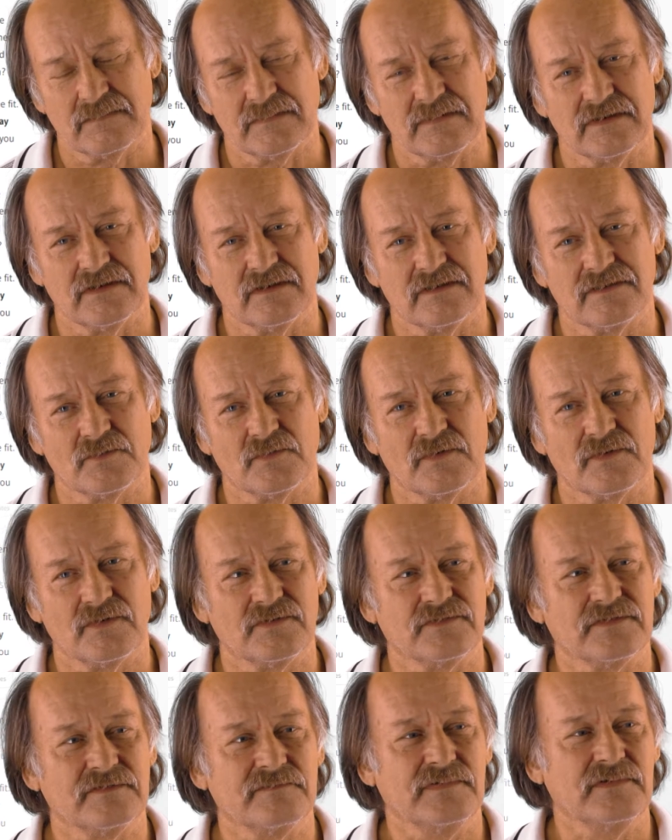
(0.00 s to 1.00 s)
In other
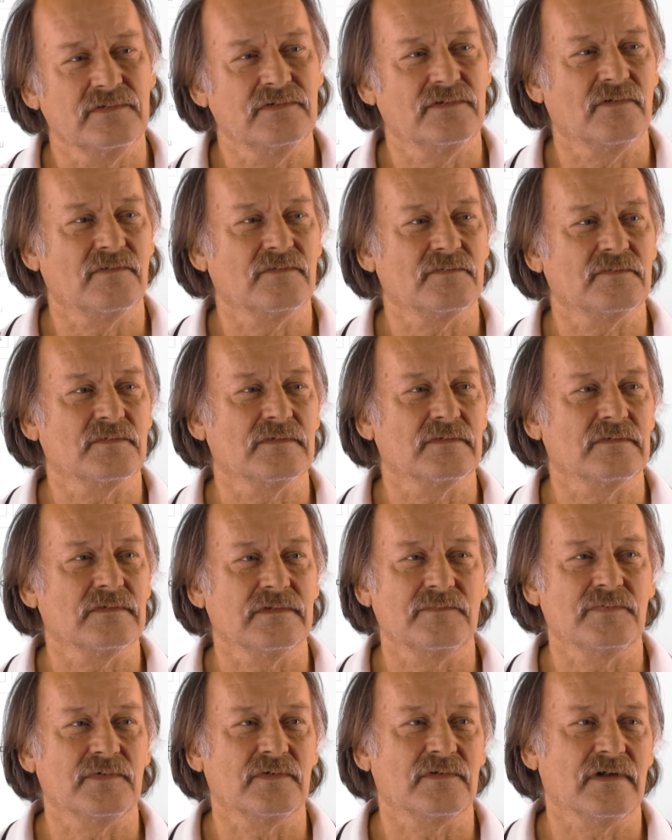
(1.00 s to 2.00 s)
words, if
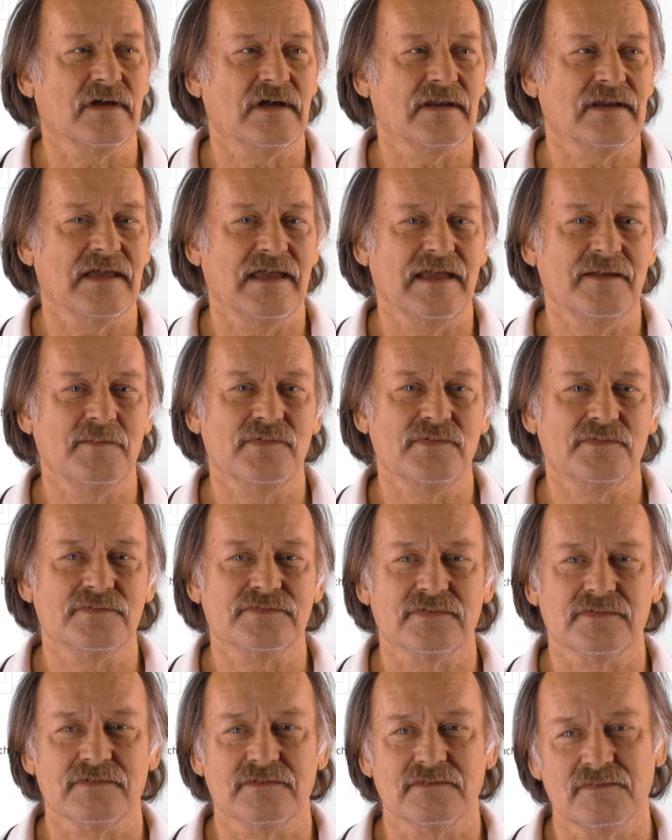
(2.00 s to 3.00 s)
you're not able
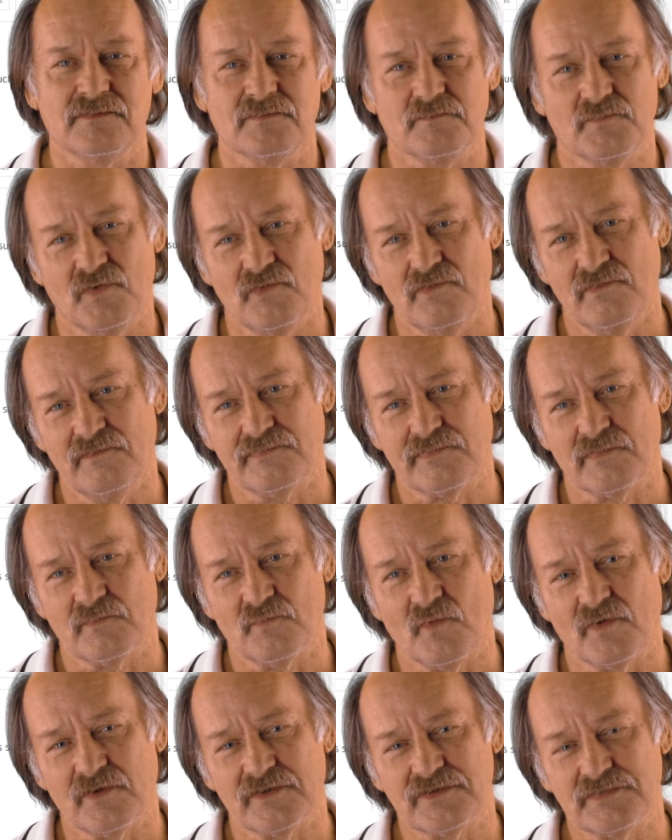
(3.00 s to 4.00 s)
to move
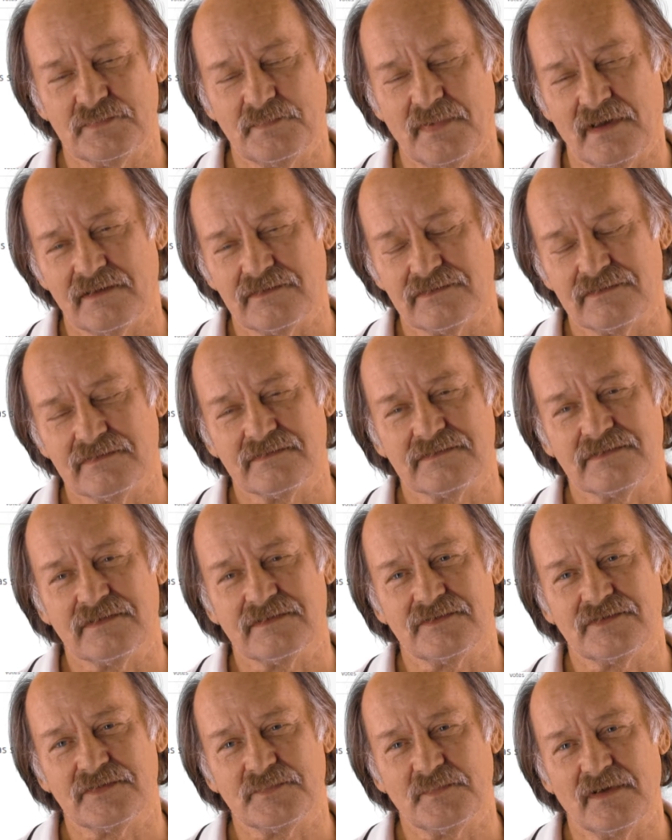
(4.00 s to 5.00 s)
from one spot to
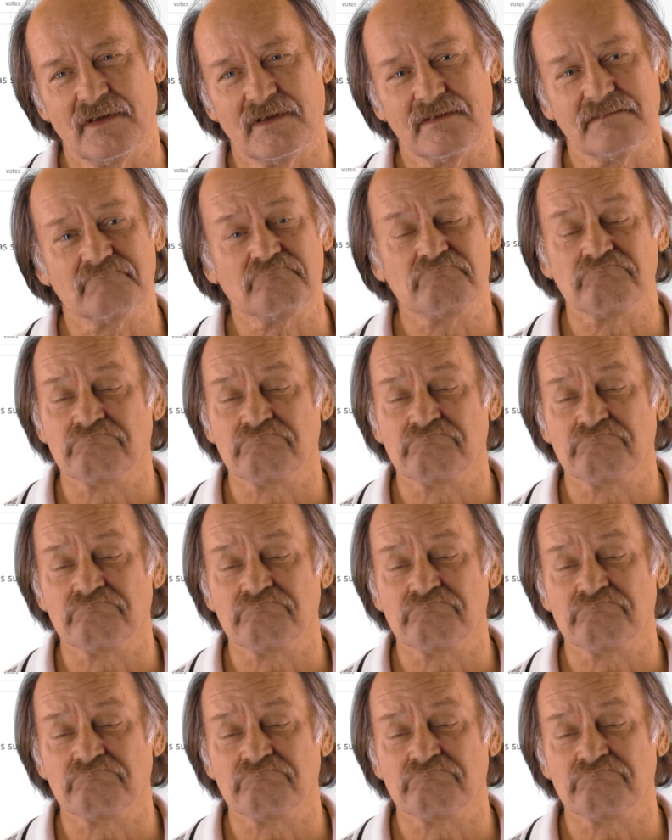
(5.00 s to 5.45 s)
another spot,